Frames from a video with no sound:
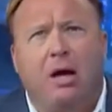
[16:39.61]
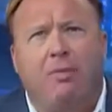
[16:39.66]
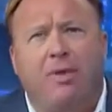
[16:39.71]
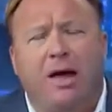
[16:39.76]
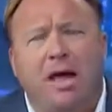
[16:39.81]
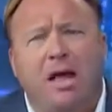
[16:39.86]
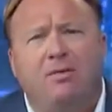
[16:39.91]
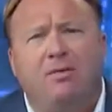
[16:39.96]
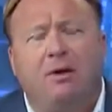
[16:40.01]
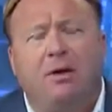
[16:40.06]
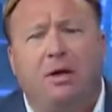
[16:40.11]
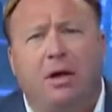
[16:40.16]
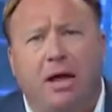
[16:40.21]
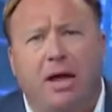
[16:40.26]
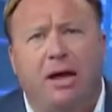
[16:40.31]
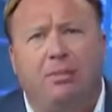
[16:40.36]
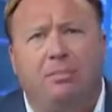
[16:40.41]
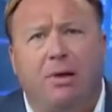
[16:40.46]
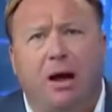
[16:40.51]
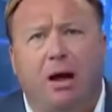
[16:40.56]
They even
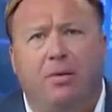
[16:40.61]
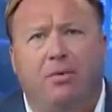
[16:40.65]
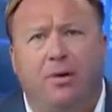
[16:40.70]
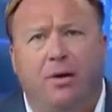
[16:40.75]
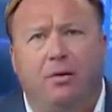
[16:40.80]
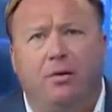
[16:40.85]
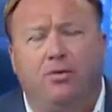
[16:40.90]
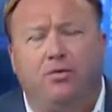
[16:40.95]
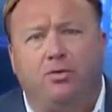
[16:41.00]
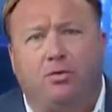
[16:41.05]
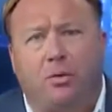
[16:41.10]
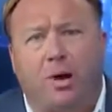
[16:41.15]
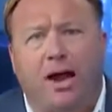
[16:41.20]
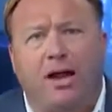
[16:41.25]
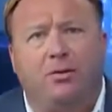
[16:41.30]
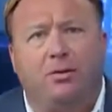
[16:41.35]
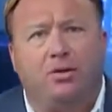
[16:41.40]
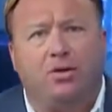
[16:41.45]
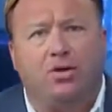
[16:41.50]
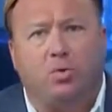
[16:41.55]
claim now that
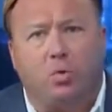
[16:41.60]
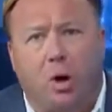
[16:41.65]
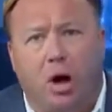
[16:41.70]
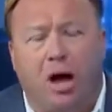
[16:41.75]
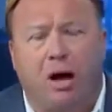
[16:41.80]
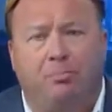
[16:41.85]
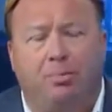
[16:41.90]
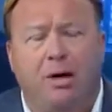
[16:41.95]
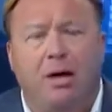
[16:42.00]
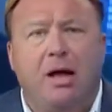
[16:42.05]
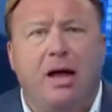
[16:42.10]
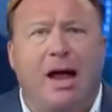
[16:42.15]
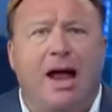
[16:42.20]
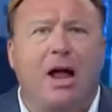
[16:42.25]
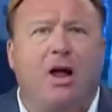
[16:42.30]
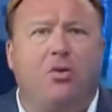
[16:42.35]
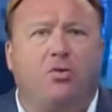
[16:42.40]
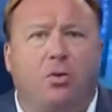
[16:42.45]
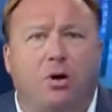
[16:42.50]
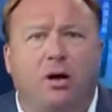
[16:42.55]
Drain the Swamp
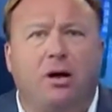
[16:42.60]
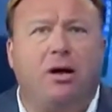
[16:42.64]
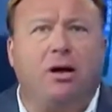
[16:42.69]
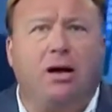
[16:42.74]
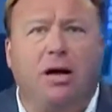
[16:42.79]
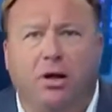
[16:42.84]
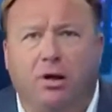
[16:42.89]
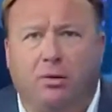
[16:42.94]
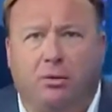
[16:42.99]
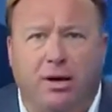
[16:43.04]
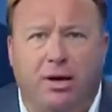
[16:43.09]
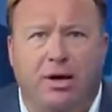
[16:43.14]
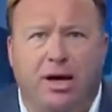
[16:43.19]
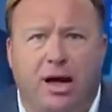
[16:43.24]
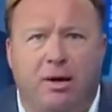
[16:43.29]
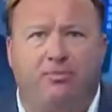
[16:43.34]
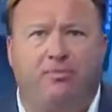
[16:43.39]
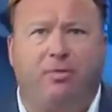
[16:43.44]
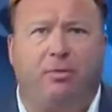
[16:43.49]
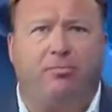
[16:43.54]
and Crooked Hillary
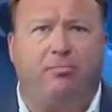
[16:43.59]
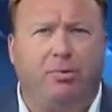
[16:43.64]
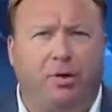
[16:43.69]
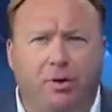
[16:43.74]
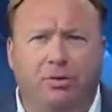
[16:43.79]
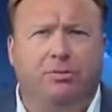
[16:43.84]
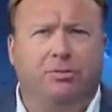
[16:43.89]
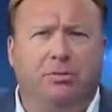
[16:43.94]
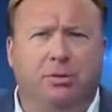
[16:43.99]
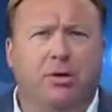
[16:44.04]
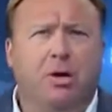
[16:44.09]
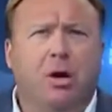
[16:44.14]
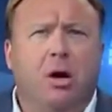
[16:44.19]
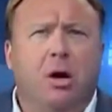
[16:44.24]
came from Putin